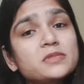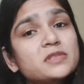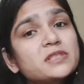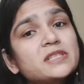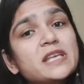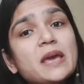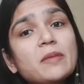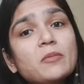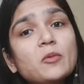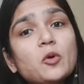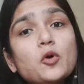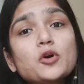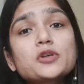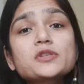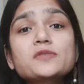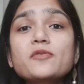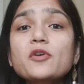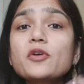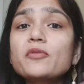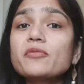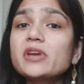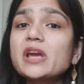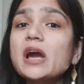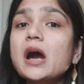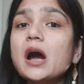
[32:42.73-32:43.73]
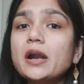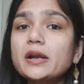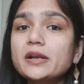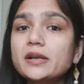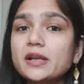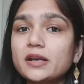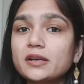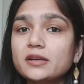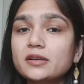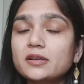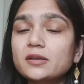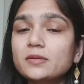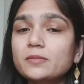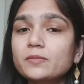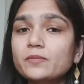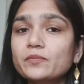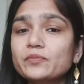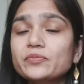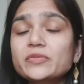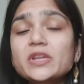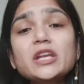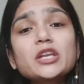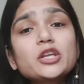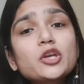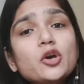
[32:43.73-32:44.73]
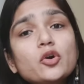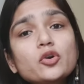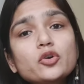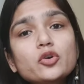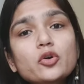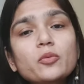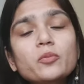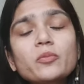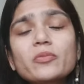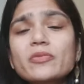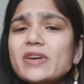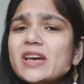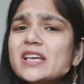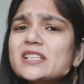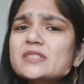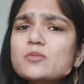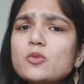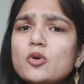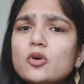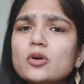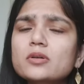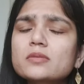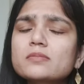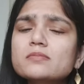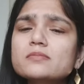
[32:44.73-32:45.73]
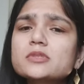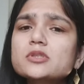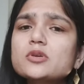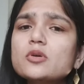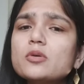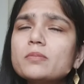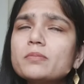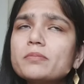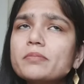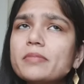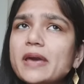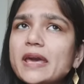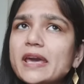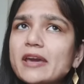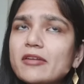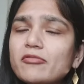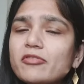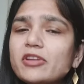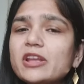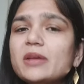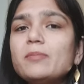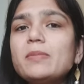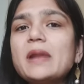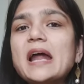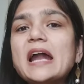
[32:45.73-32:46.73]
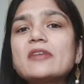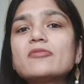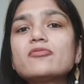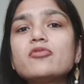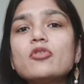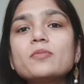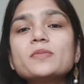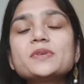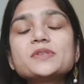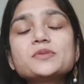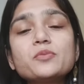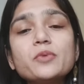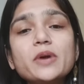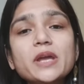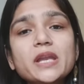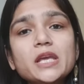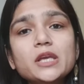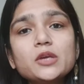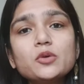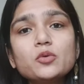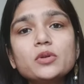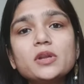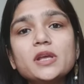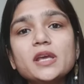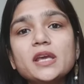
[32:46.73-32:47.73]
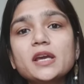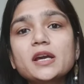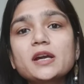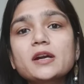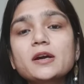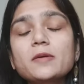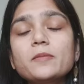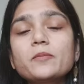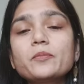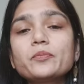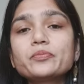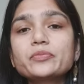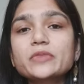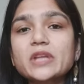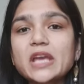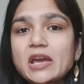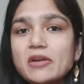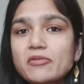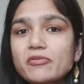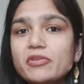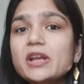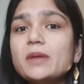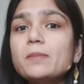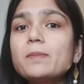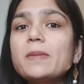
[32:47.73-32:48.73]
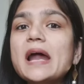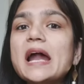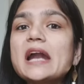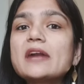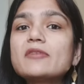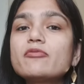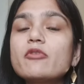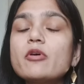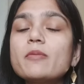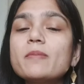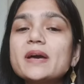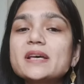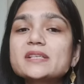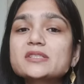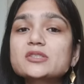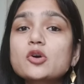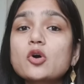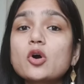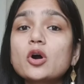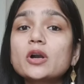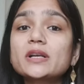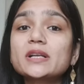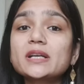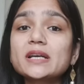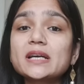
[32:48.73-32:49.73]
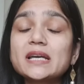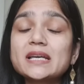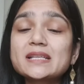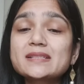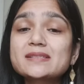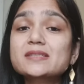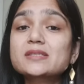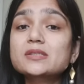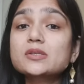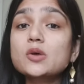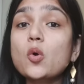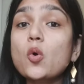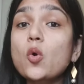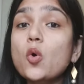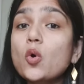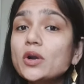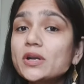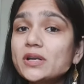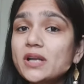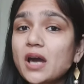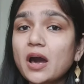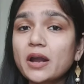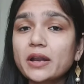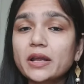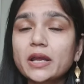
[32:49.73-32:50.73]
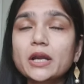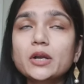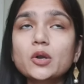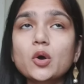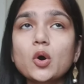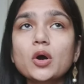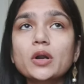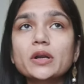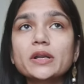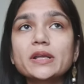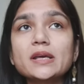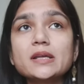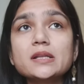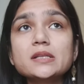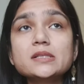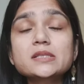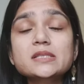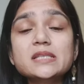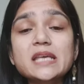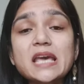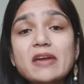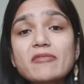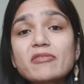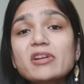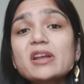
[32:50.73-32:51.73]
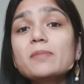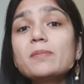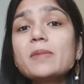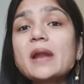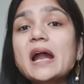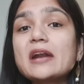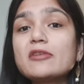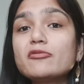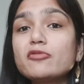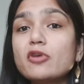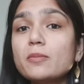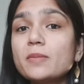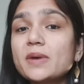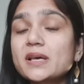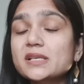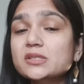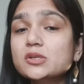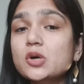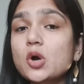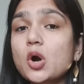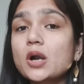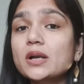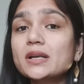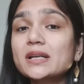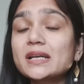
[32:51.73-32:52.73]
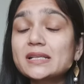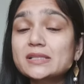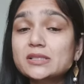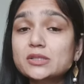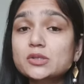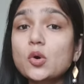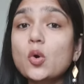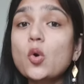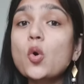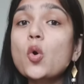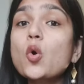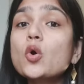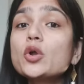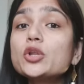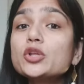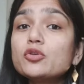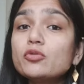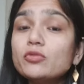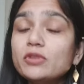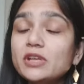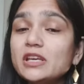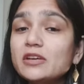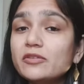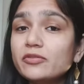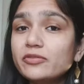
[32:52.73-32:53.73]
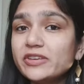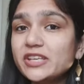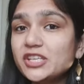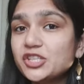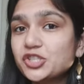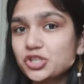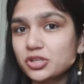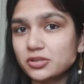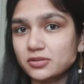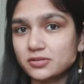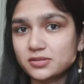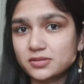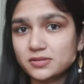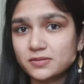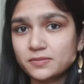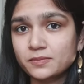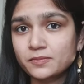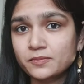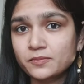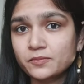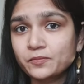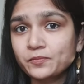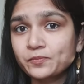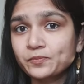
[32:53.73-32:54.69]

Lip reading: Same goes for WeHearted, then YouTube, Facebook. So every platform is very unique. Every platform has got its own target audience. Every platform has got its own unique features.